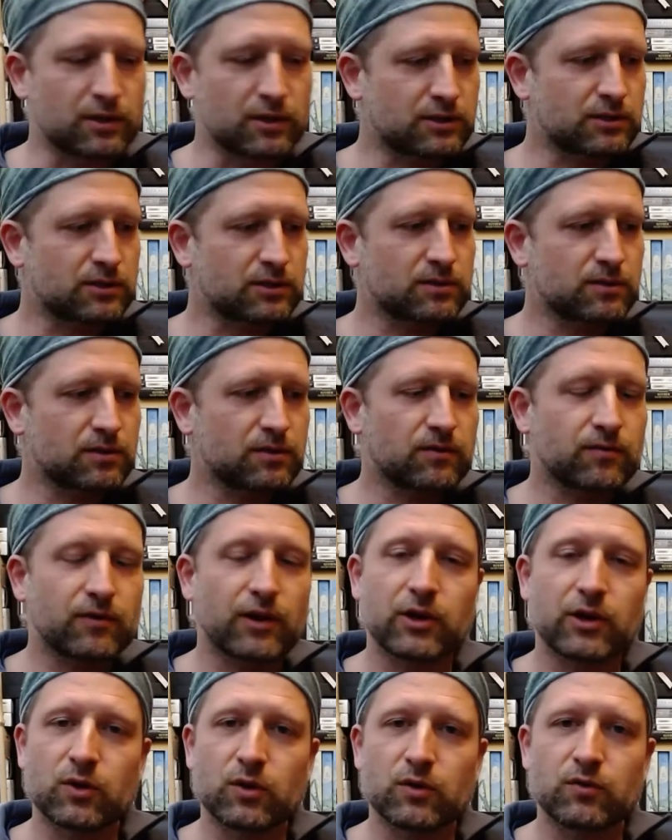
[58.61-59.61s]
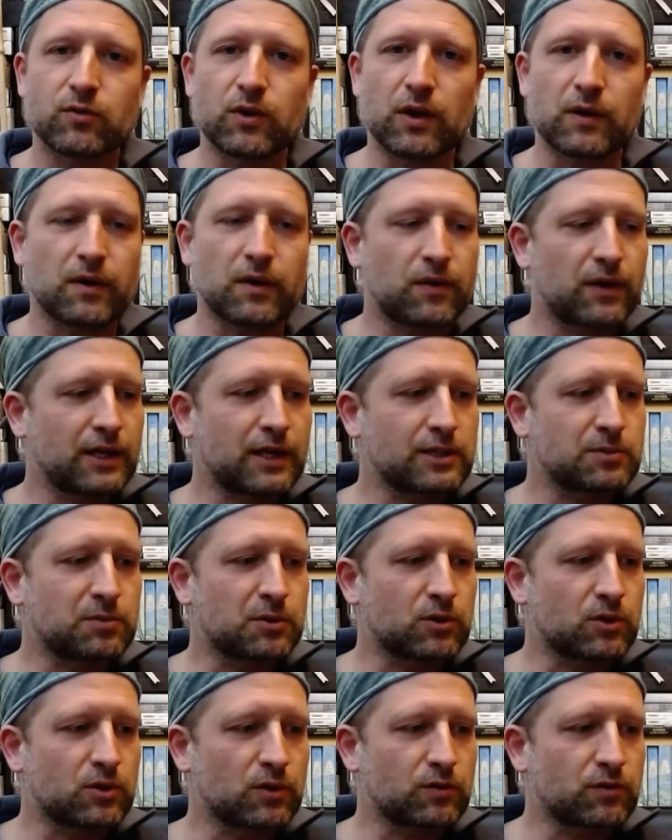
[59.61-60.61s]
It's very good for other things,
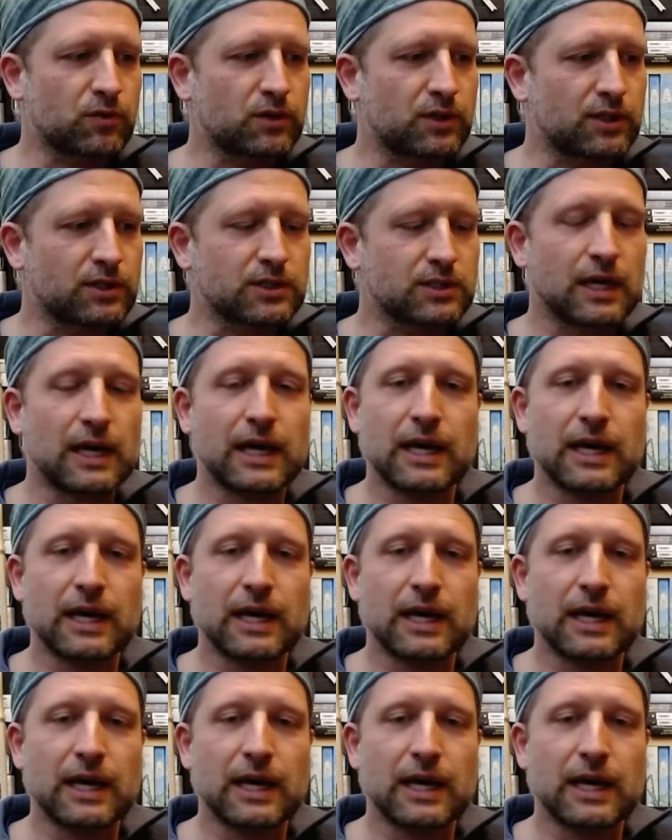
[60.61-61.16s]
but not for this.